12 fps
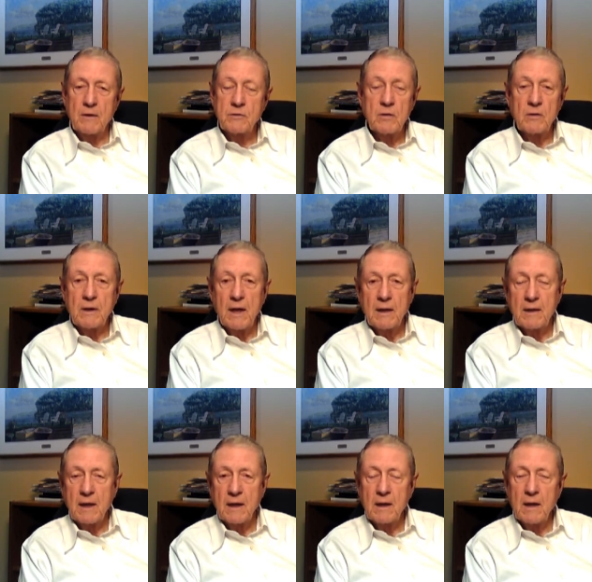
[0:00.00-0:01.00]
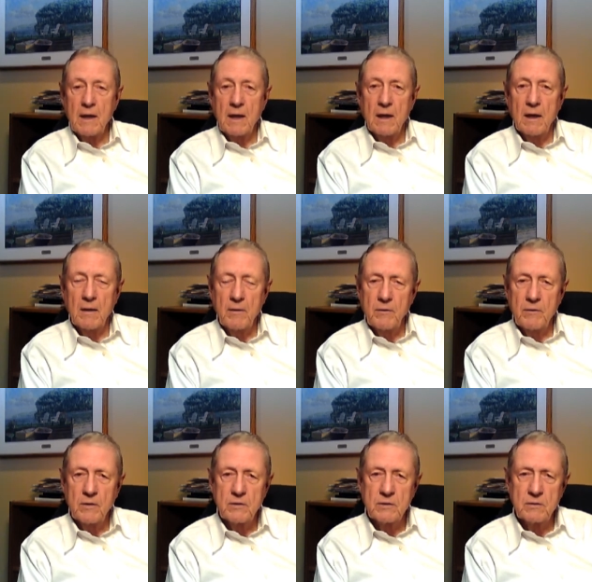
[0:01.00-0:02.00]
Certainly, I think
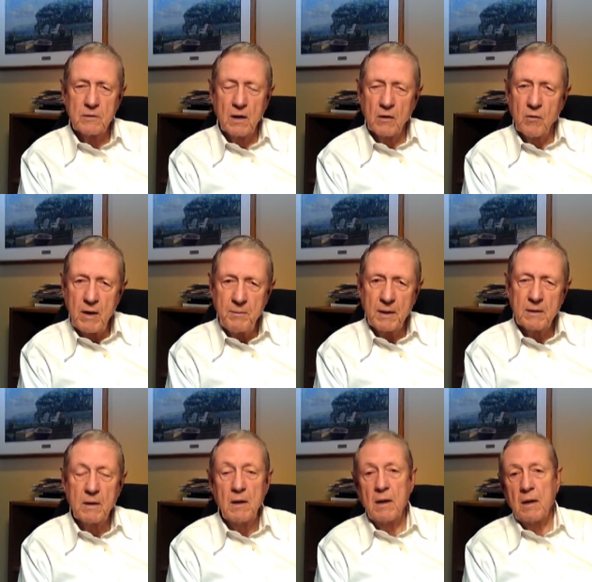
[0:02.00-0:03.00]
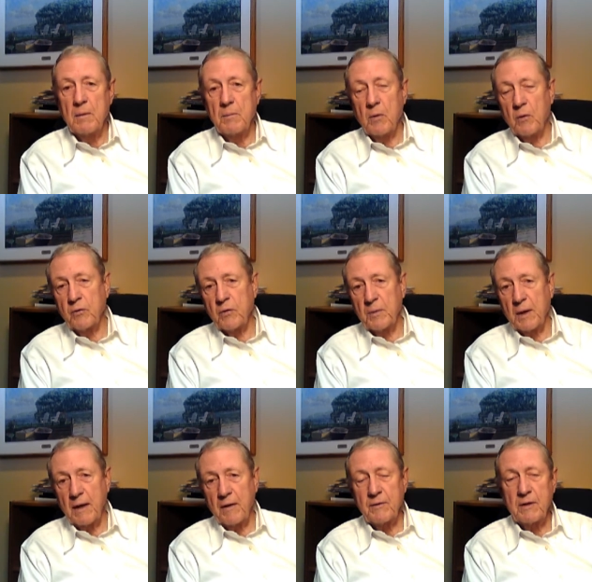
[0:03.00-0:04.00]
there's agreement, both from the
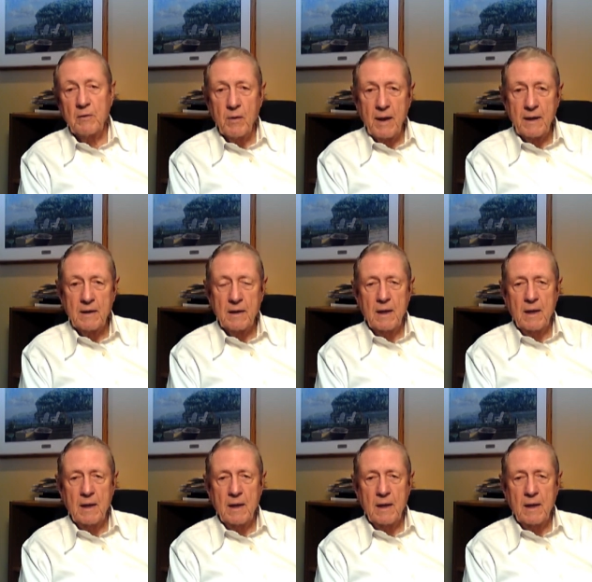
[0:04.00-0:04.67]
left and the right,